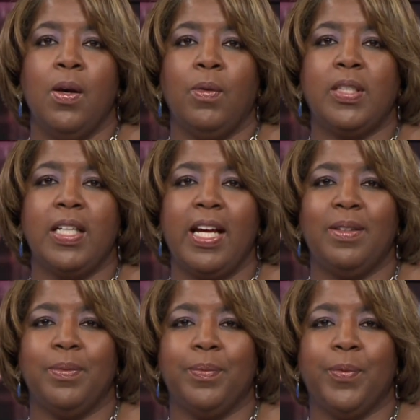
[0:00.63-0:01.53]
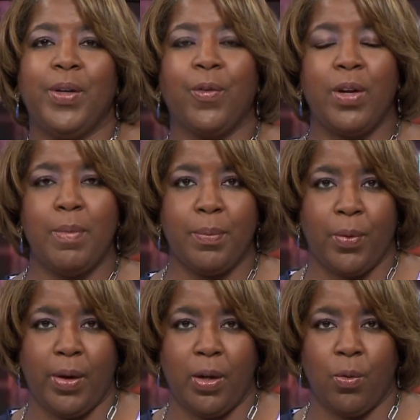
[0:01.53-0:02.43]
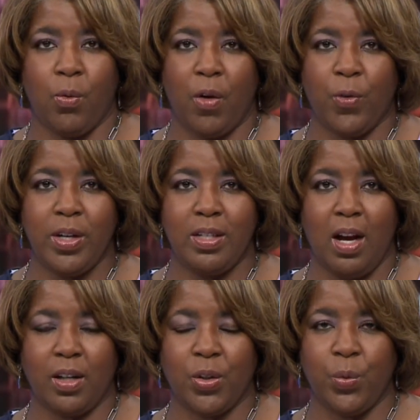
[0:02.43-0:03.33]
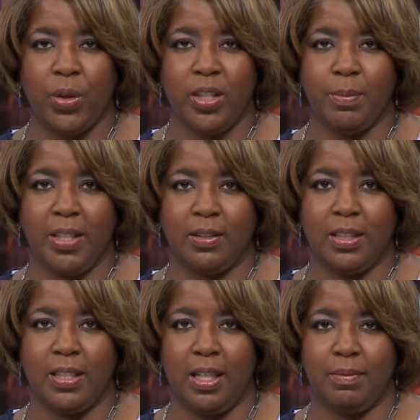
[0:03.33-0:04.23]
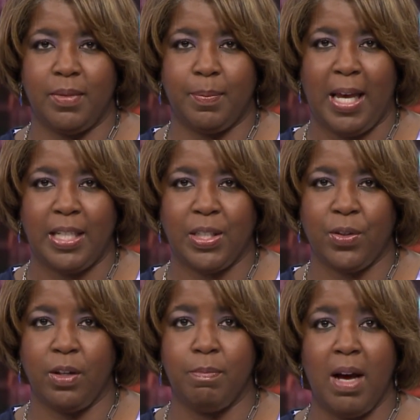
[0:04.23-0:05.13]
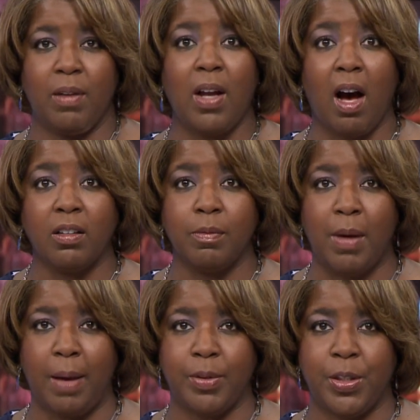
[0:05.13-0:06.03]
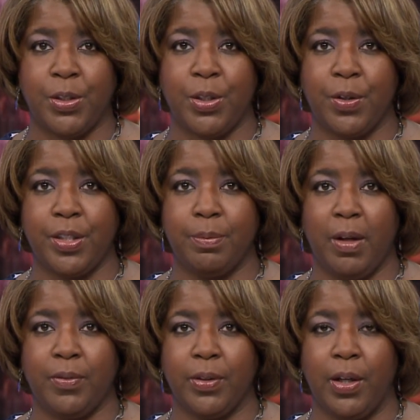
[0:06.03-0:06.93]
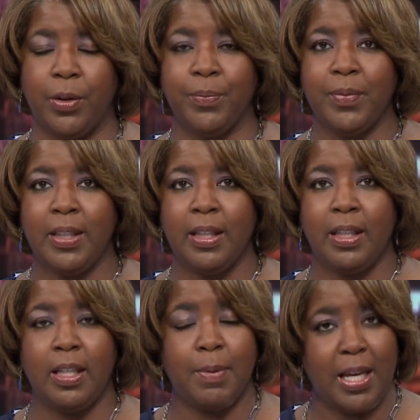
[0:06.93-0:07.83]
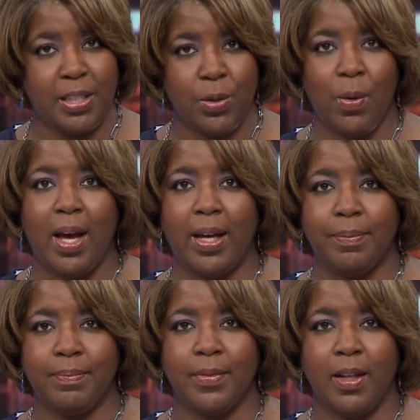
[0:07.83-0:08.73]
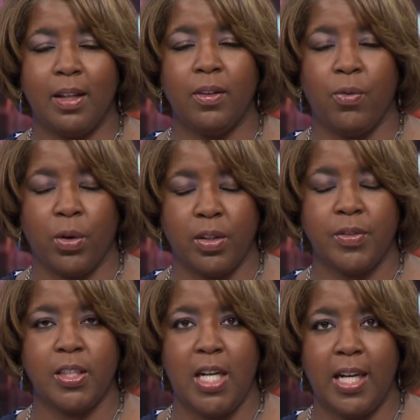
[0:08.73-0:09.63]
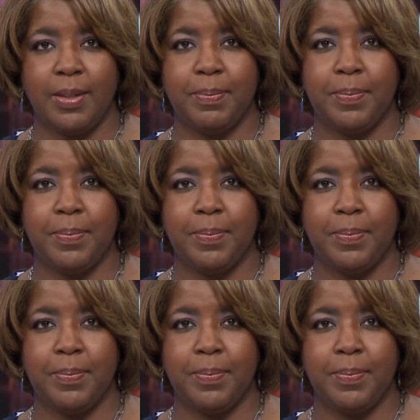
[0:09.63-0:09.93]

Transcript: Well, tonight we're remembering Reverend Dr. William Gillison, the pastor of Mount Olive Baptist Church in Buffalo. He passed away on the 4th of July.